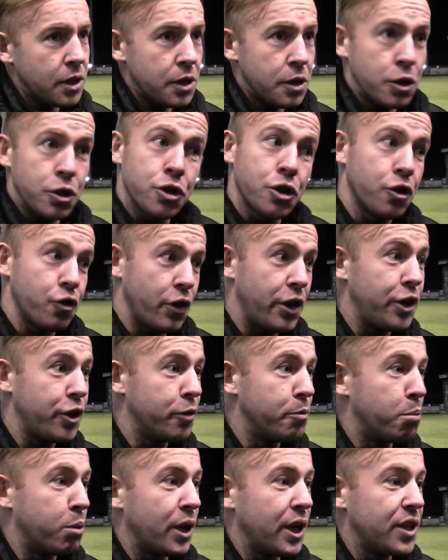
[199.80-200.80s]
There's right
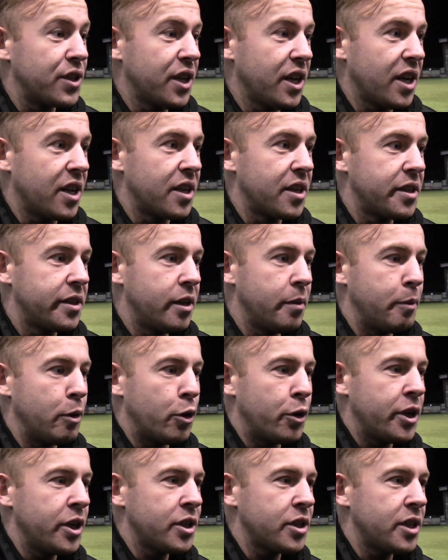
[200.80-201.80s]
good players there, to be
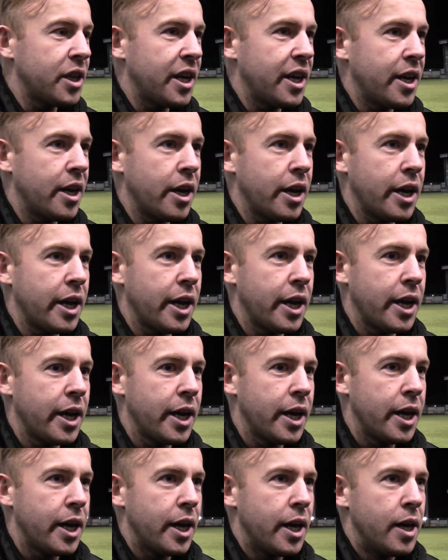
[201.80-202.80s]
honest. I
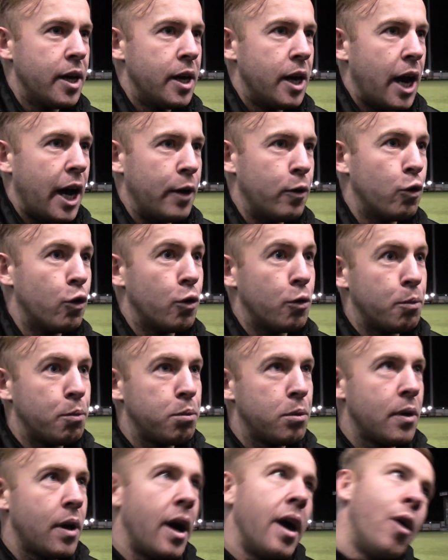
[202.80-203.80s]
know
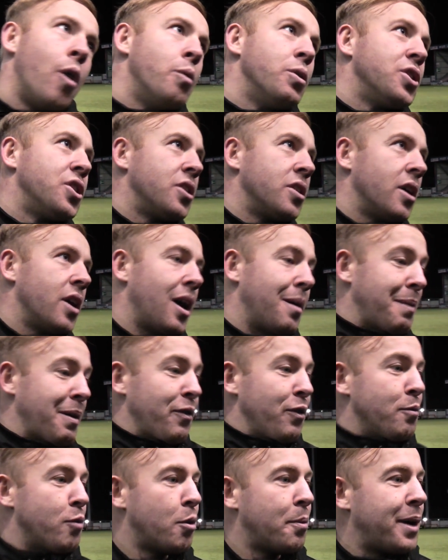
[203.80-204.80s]
I'm a
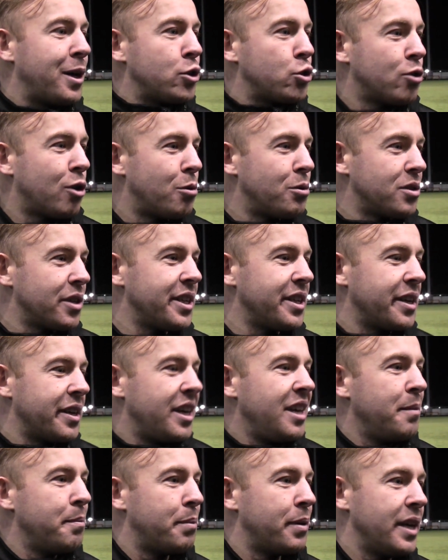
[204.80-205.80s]
football man, so I always like to
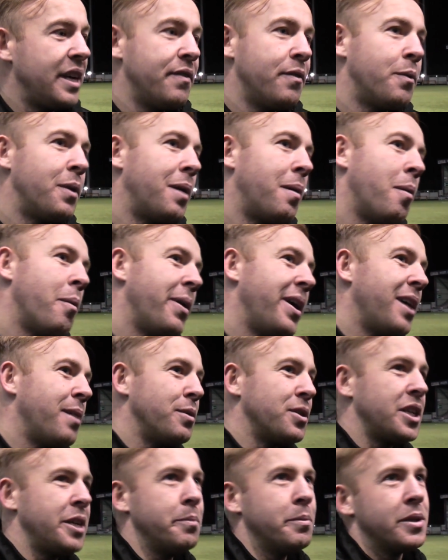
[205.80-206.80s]
keep, even when I'm away I
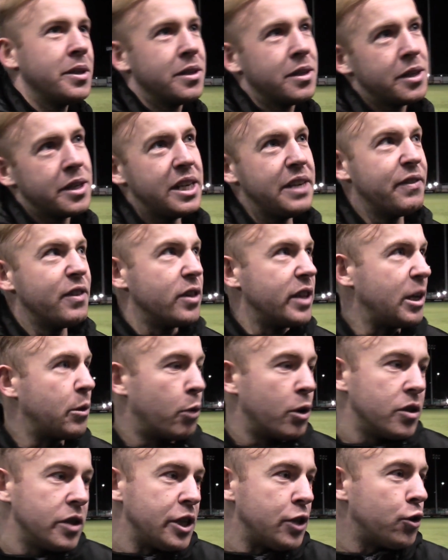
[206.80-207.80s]
was keeping even League
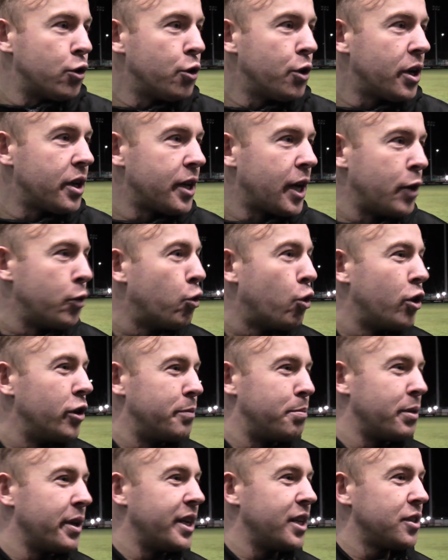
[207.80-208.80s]
1, League 2. I know all the
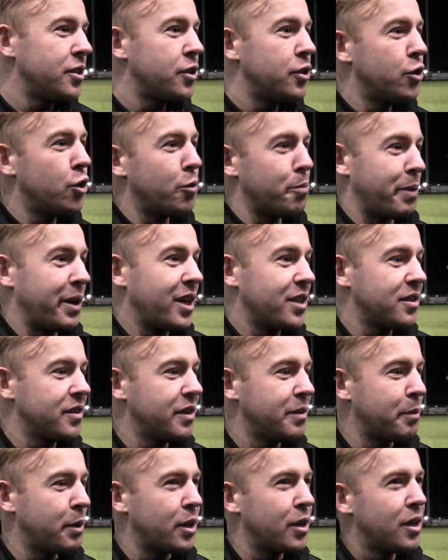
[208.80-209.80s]
players, not
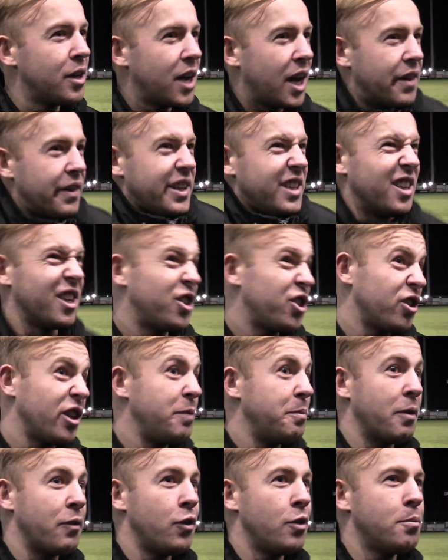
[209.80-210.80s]
personally, but I just
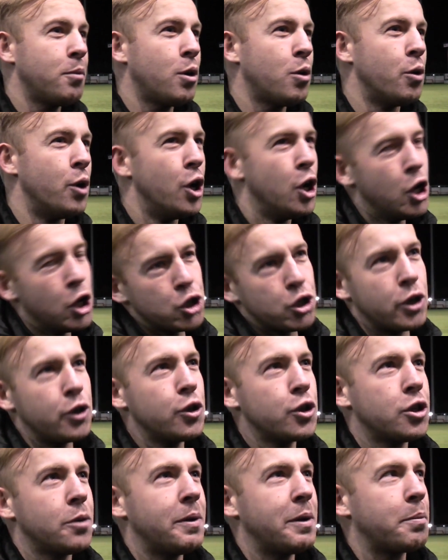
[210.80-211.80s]
like my football, so I
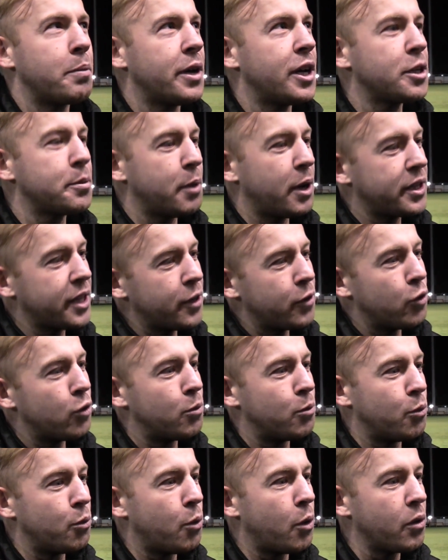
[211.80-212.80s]
know some of the players, but I didn't
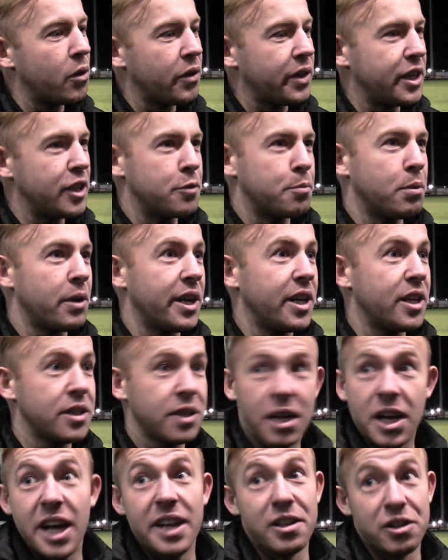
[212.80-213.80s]
know what they're like as
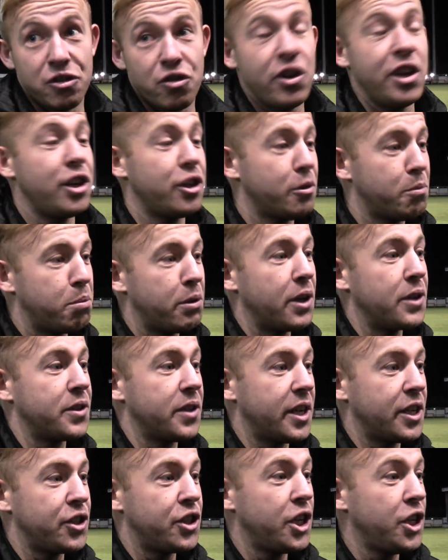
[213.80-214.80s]
players, and there's right good players
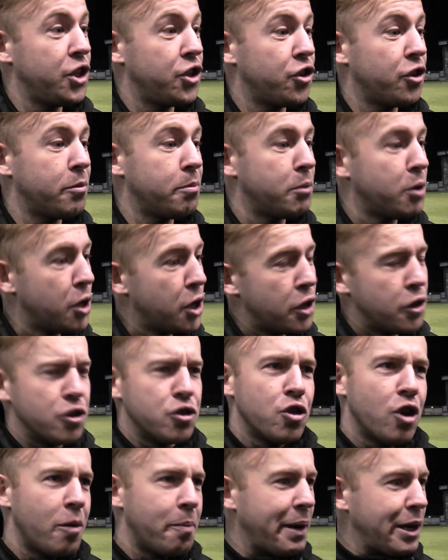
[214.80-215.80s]
in that changing room.
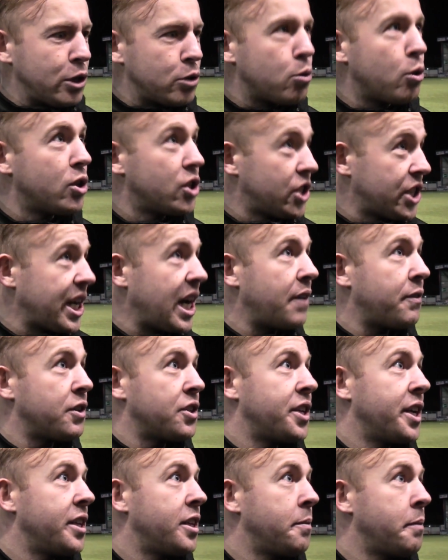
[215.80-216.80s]
There's not a big squad, as the gaffer
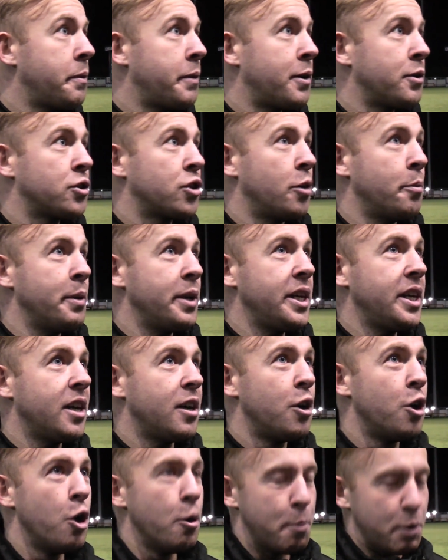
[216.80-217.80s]
said to me when I was coming
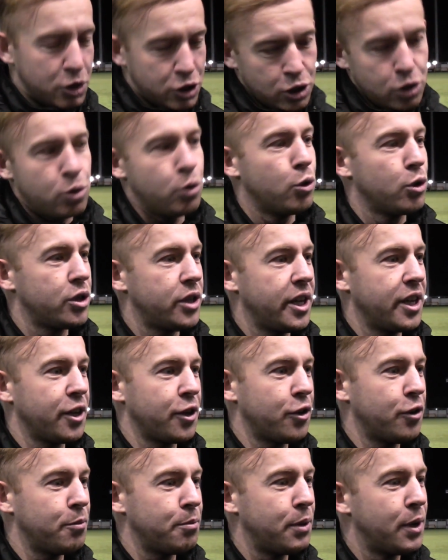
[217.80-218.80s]
here, but it's a close knit
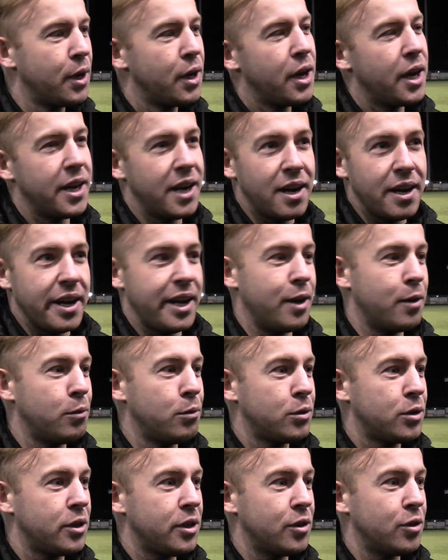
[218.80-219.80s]
group, and that
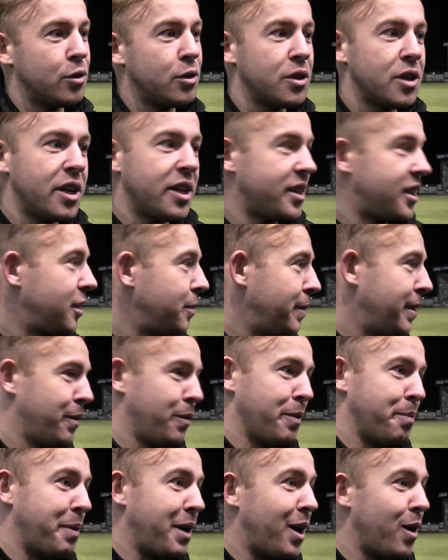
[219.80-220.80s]
helps. You know, that team here,
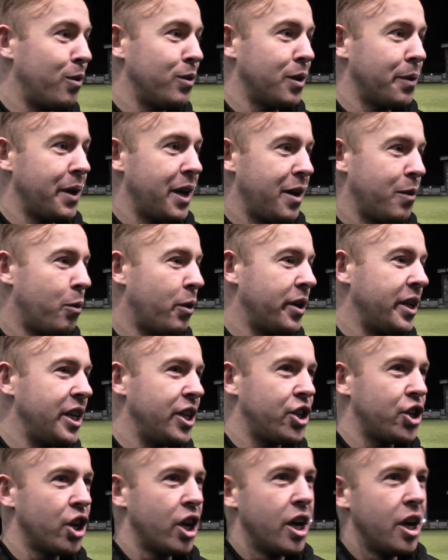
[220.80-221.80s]
we battled away, one
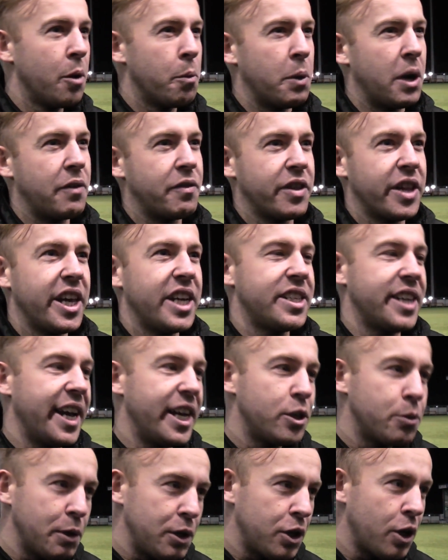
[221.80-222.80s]
each. When Inverness
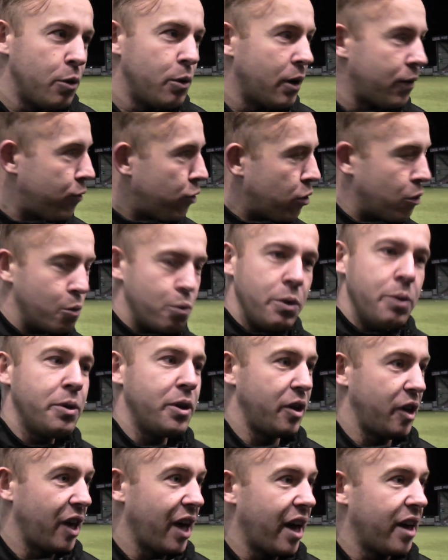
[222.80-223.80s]
heads went down, I thought we
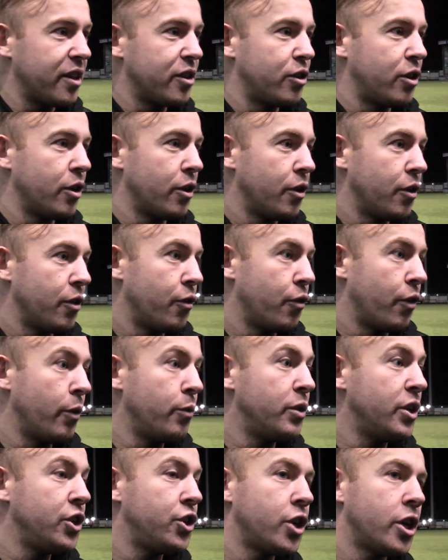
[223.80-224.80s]
would guard
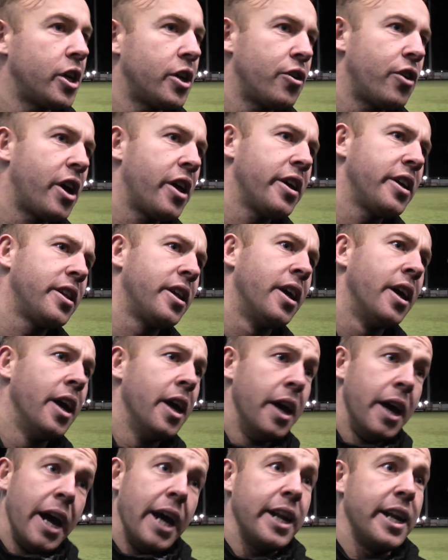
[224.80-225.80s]
round each other, rallied,
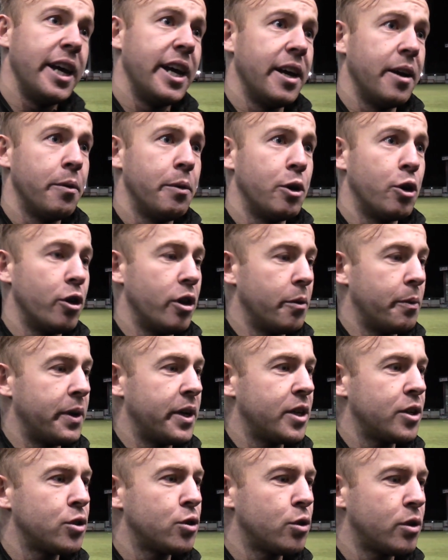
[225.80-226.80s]
and we got the
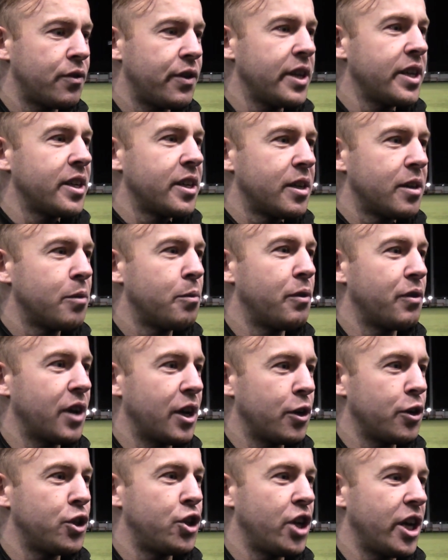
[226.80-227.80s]
winner, so I think we've
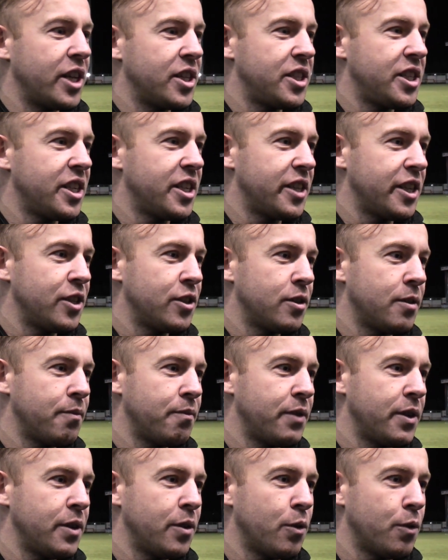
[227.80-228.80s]
got a good chance here of doing
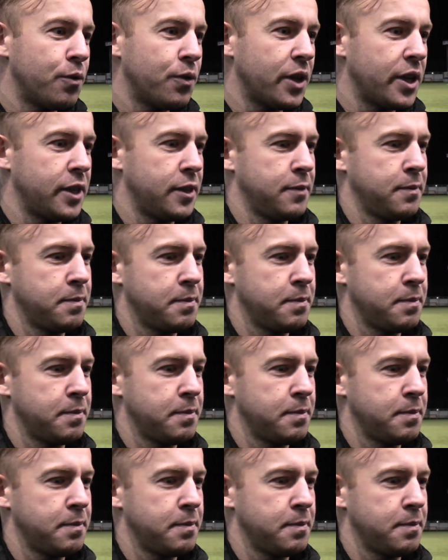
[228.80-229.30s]
something, hopefully.